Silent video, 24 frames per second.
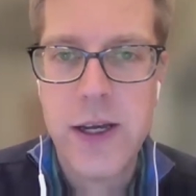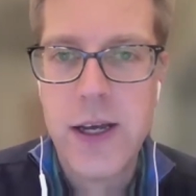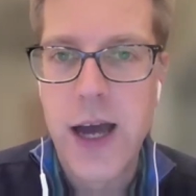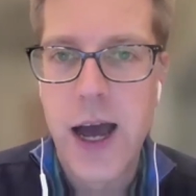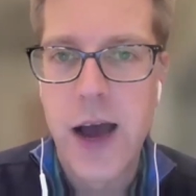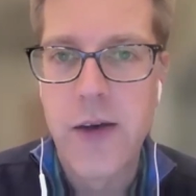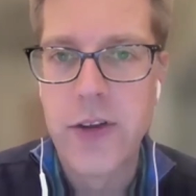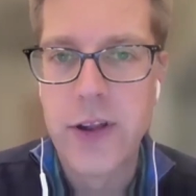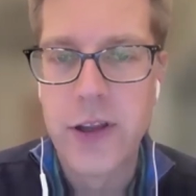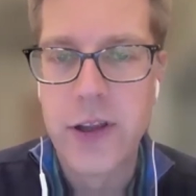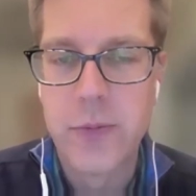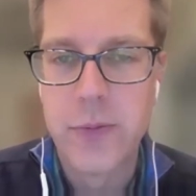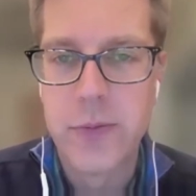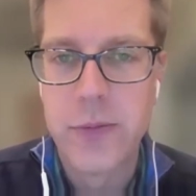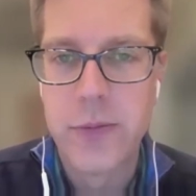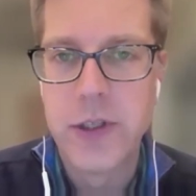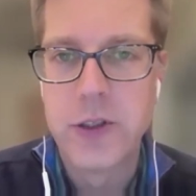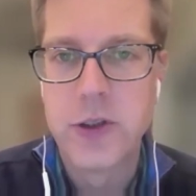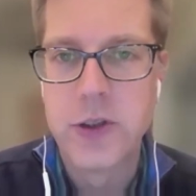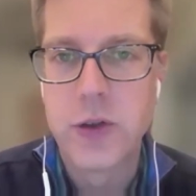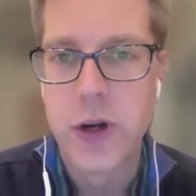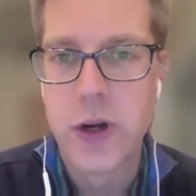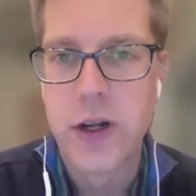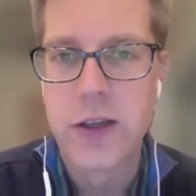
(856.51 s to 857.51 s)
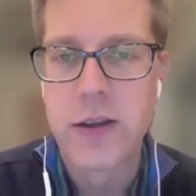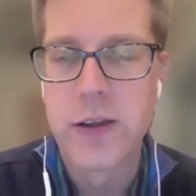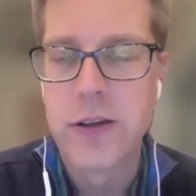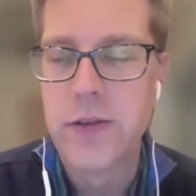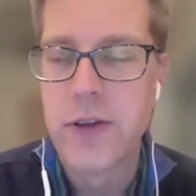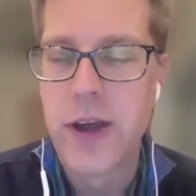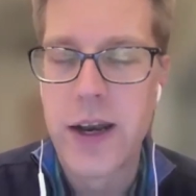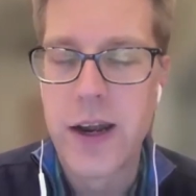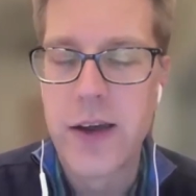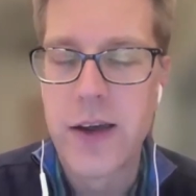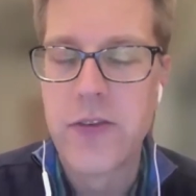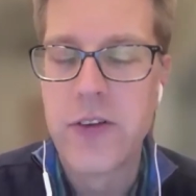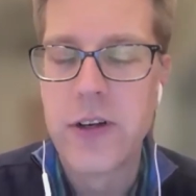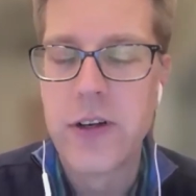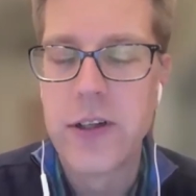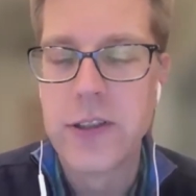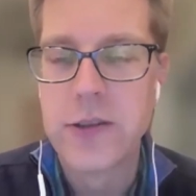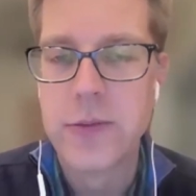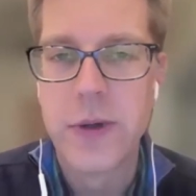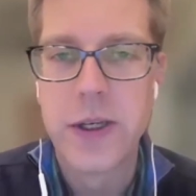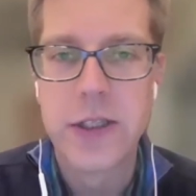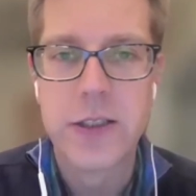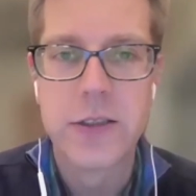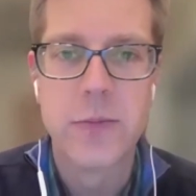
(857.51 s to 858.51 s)
having the strength of that
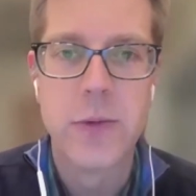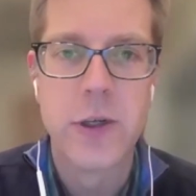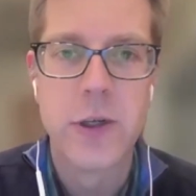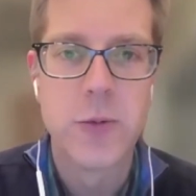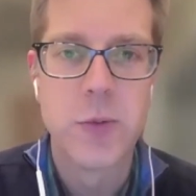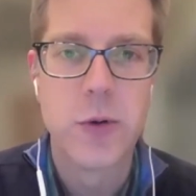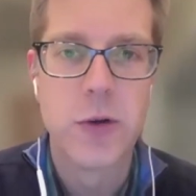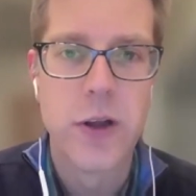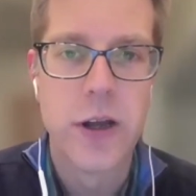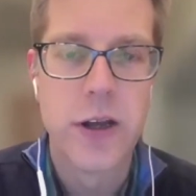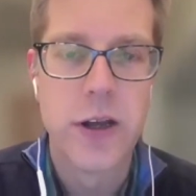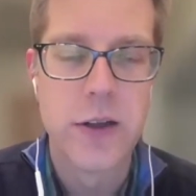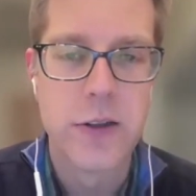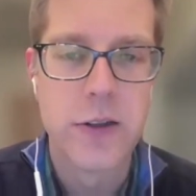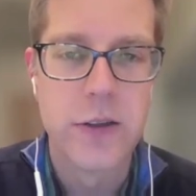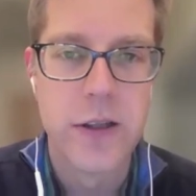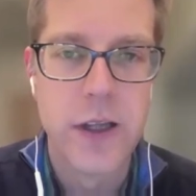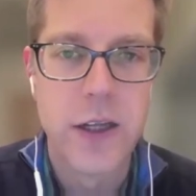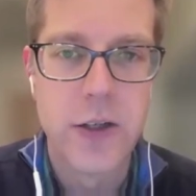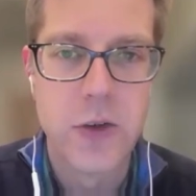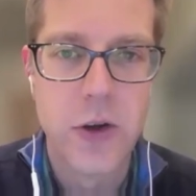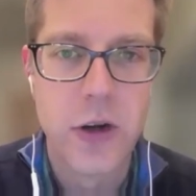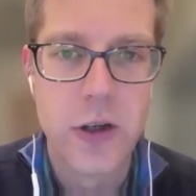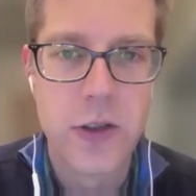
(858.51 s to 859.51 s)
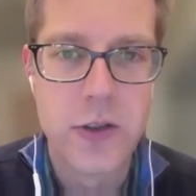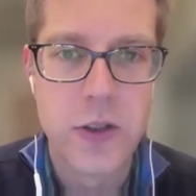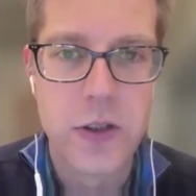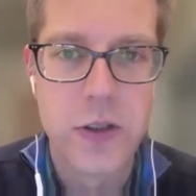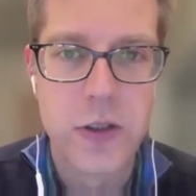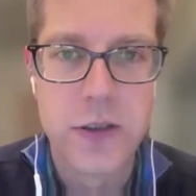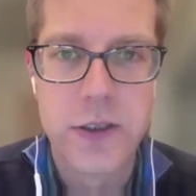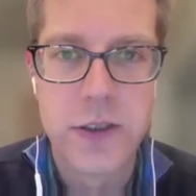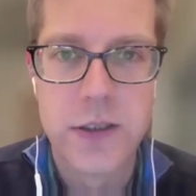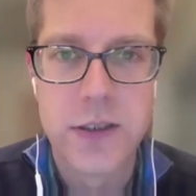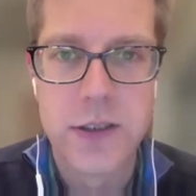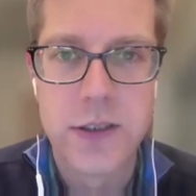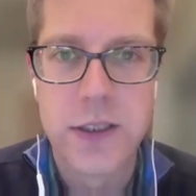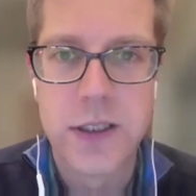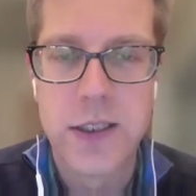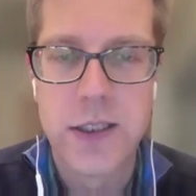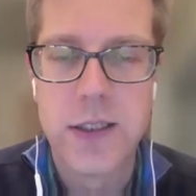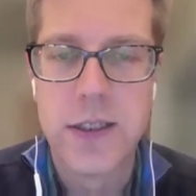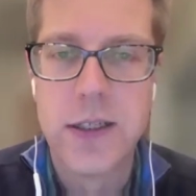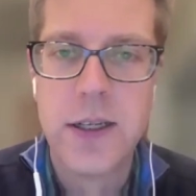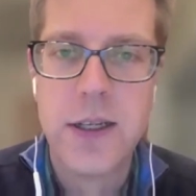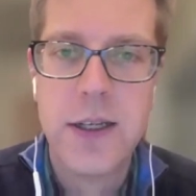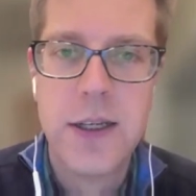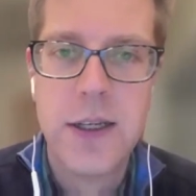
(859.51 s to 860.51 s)
evidence makes it much more likely that drug's going to succeed.